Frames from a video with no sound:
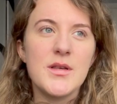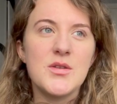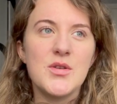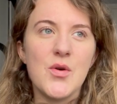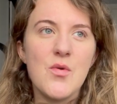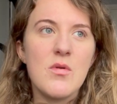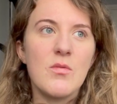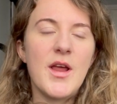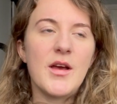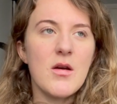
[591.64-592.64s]
do
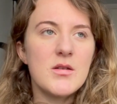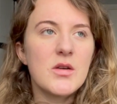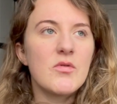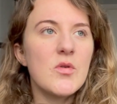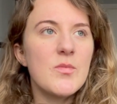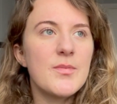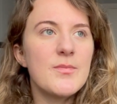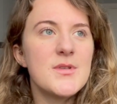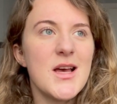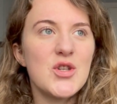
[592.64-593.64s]
when I go to group
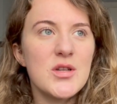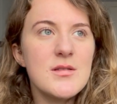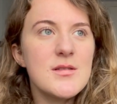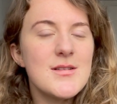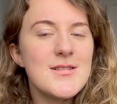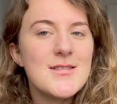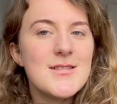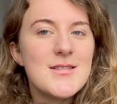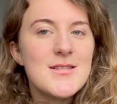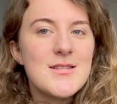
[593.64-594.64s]
sessions,
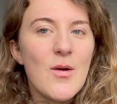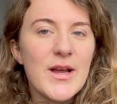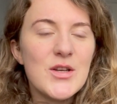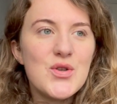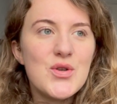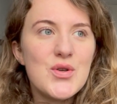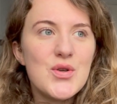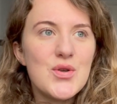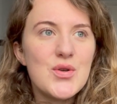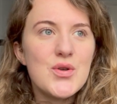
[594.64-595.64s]

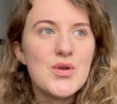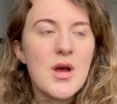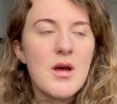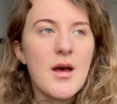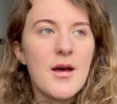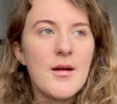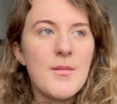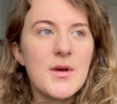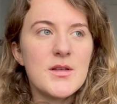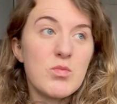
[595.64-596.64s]
which
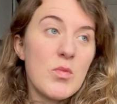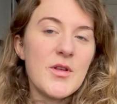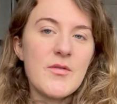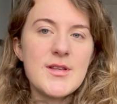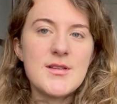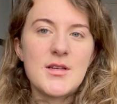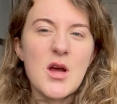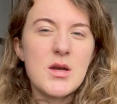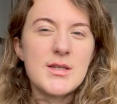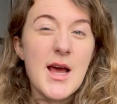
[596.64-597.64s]
is one of the reasons I
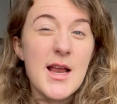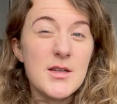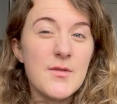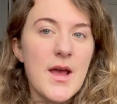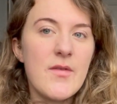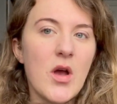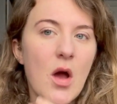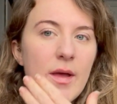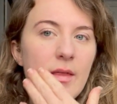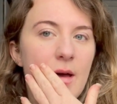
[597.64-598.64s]
don't tend to favour
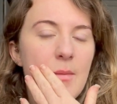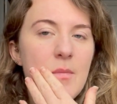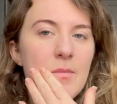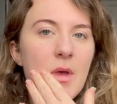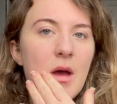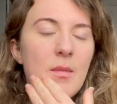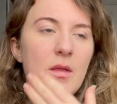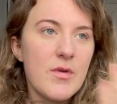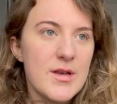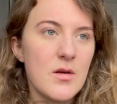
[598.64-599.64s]
going them. The
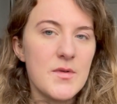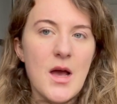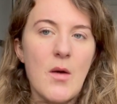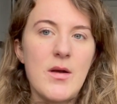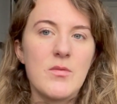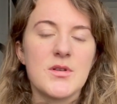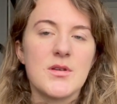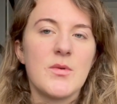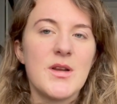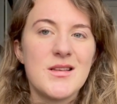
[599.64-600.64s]
reason obviously I went was because I
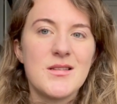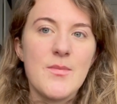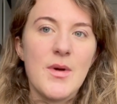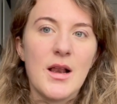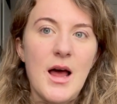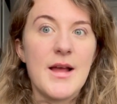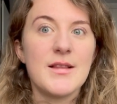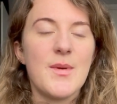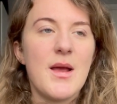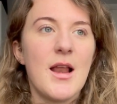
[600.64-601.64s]
wanted to see my clients
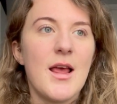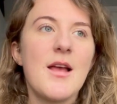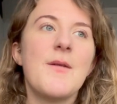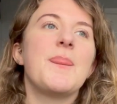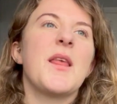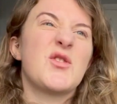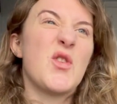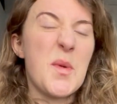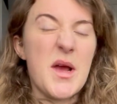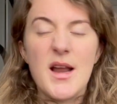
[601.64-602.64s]
mainly. I just thought it'd
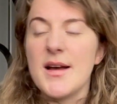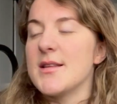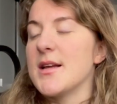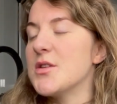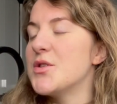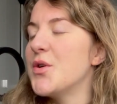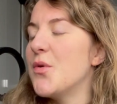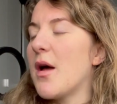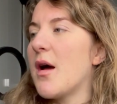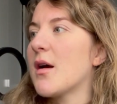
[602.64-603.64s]
be a nice thing to do.
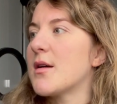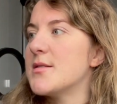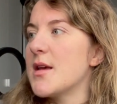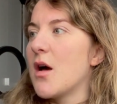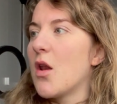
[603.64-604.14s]
I could see that a lot